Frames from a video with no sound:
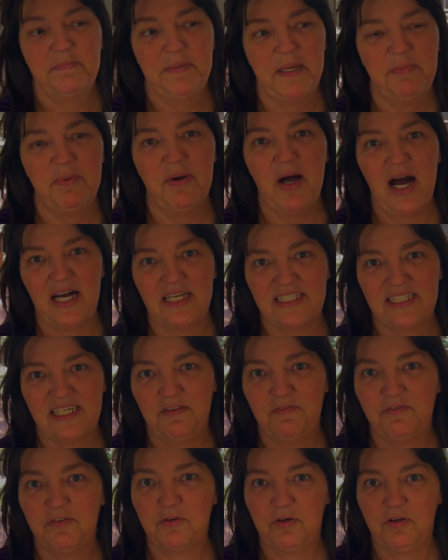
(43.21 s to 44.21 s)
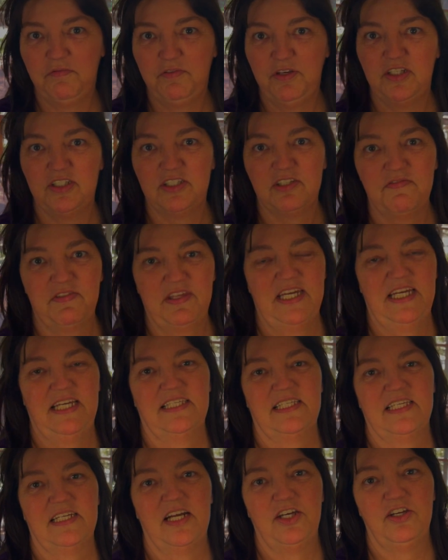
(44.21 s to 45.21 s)
people asking for reviews of
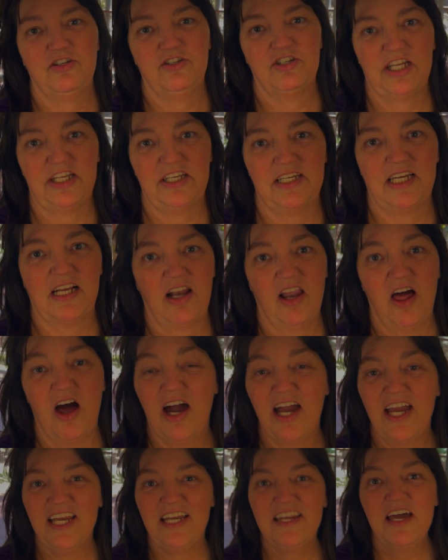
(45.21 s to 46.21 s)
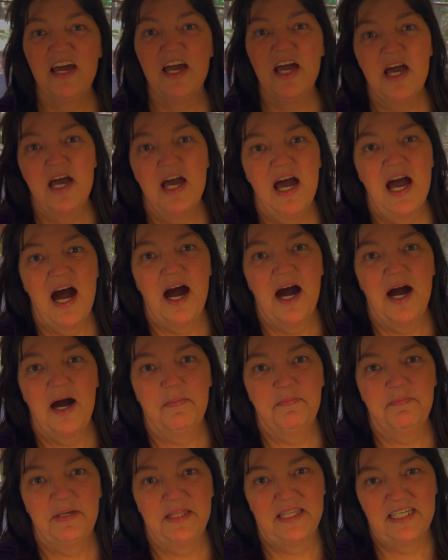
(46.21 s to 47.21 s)
things and I usually decline,
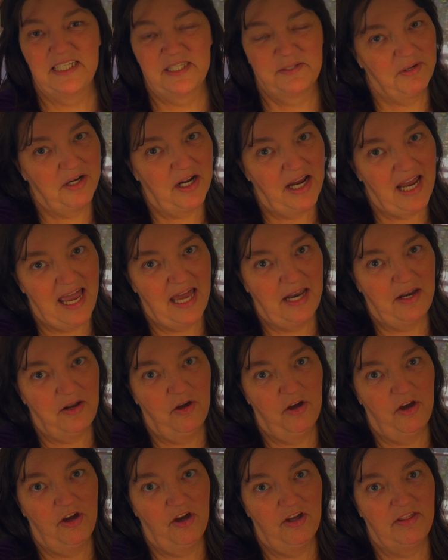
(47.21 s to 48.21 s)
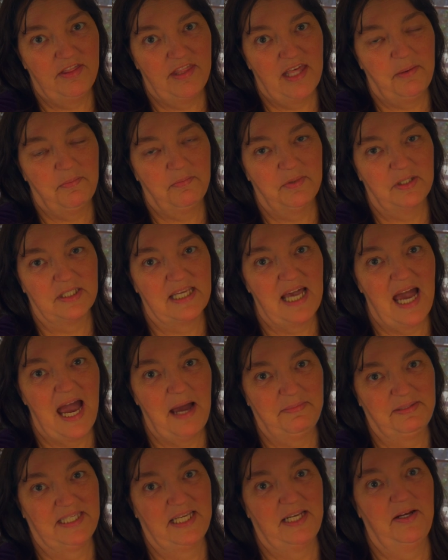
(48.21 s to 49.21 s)
but this one I had heard that was
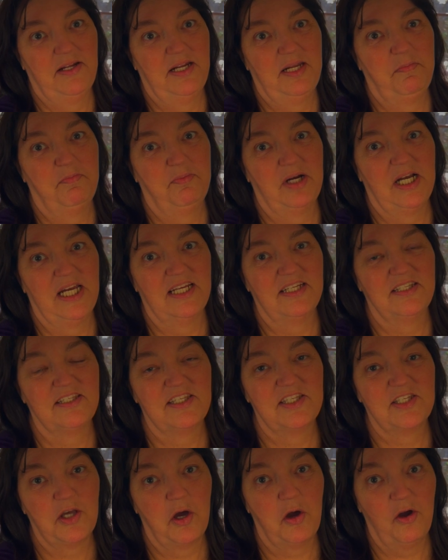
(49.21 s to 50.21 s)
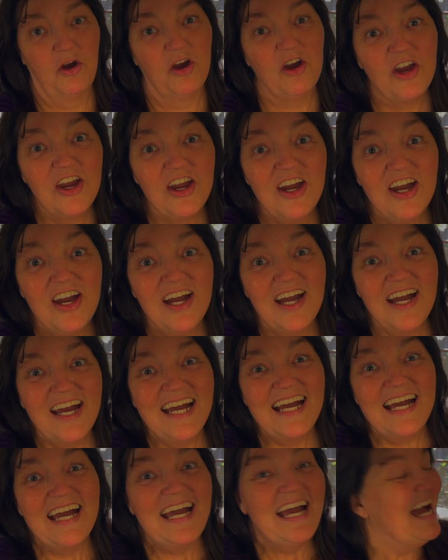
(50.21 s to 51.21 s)
absolutely brilliant. So
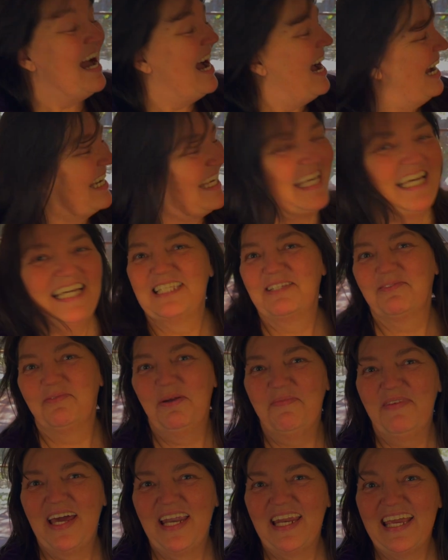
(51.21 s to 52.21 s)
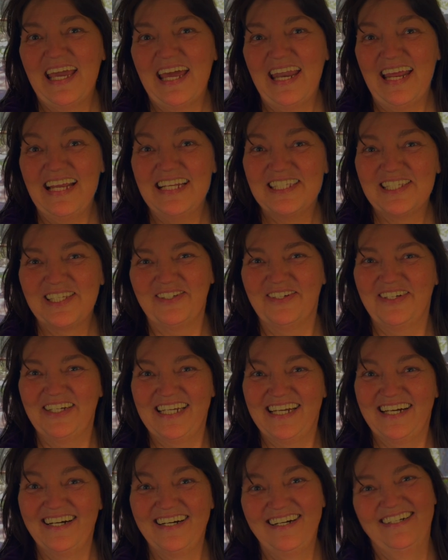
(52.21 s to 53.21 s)
I guess we better get into
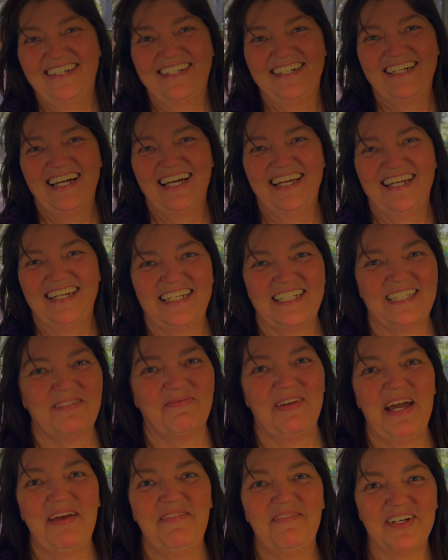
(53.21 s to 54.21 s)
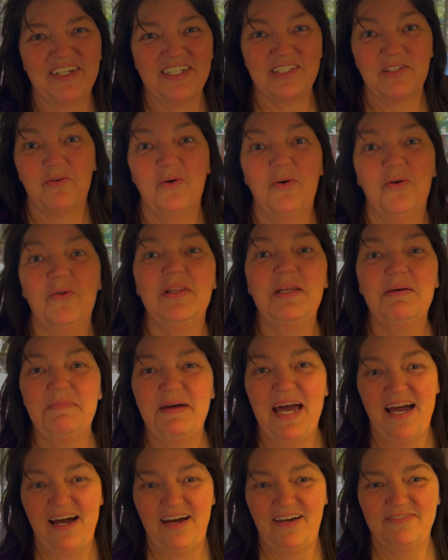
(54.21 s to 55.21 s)
it, huh? And explain what it's all
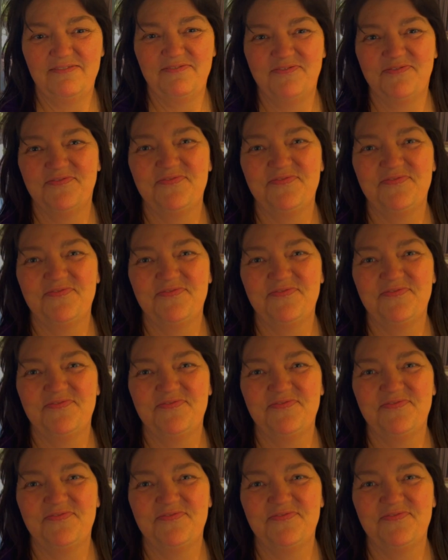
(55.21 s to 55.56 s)
about.